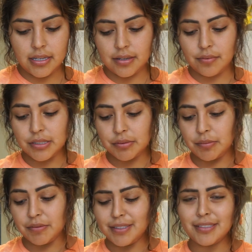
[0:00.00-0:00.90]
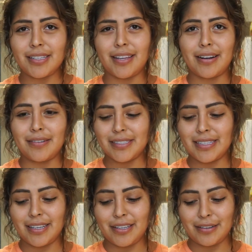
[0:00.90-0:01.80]
once we moved in together, I was
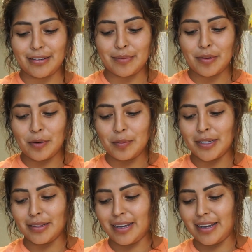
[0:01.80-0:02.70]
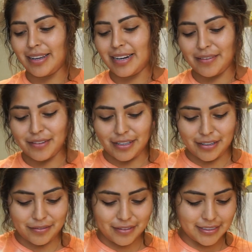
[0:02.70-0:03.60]
like, yo, I'm home a lot and I have a lot
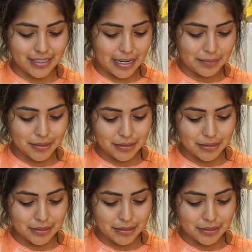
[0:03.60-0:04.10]
of free time.